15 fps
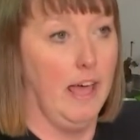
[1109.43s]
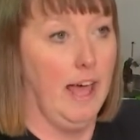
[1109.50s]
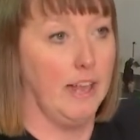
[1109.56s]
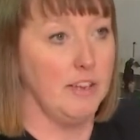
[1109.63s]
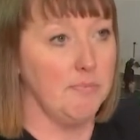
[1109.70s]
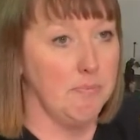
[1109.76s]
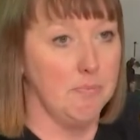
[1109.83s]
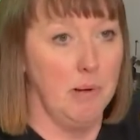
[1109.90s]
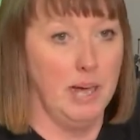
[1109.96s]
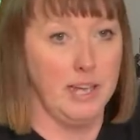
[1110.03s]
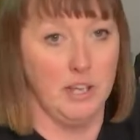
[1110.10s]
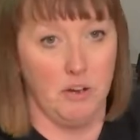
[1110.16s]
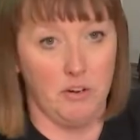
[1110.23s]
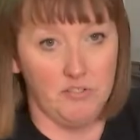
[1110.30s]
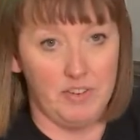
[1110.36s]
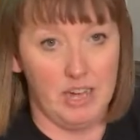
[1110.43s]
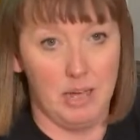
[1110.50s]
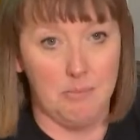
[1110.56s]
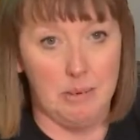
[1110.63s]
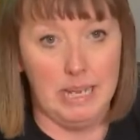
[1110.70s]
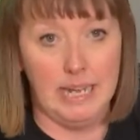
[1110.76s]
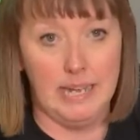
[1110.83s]
had my young
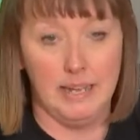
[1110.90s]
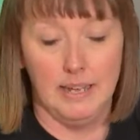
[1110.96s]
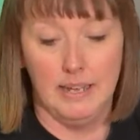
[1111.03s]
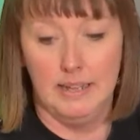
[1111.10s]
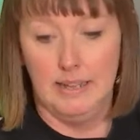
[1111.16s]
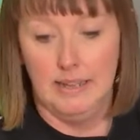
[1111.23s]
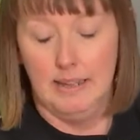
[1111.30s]
family.